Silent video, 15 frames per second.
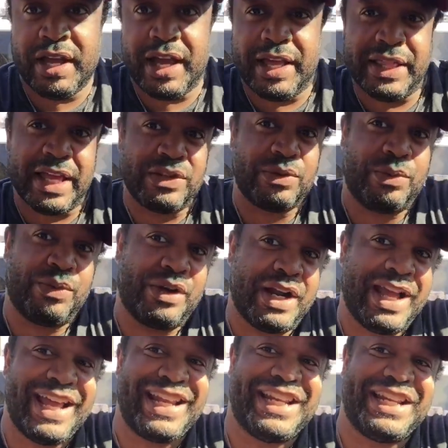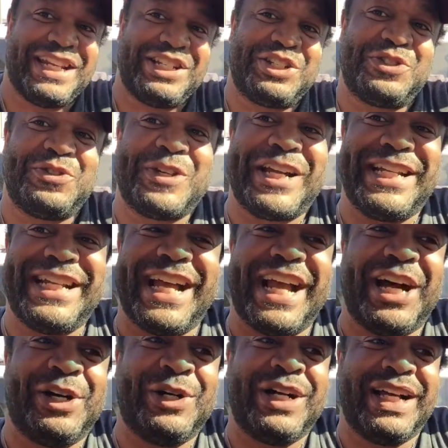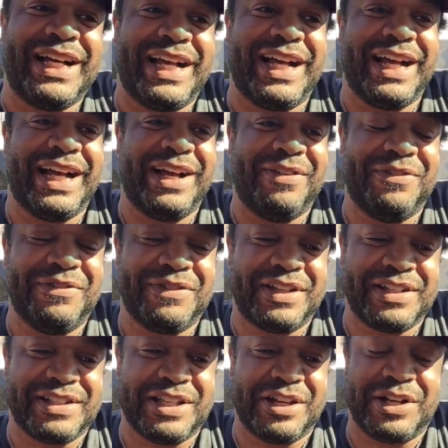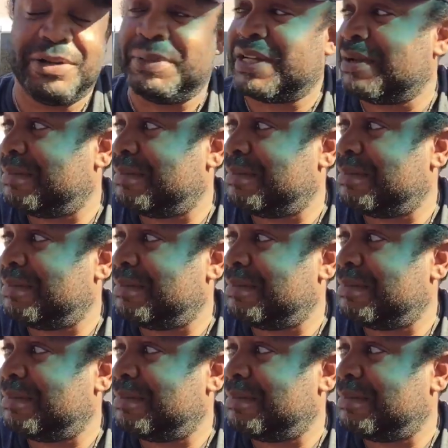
and that's what we're headed into right now, because they're going to be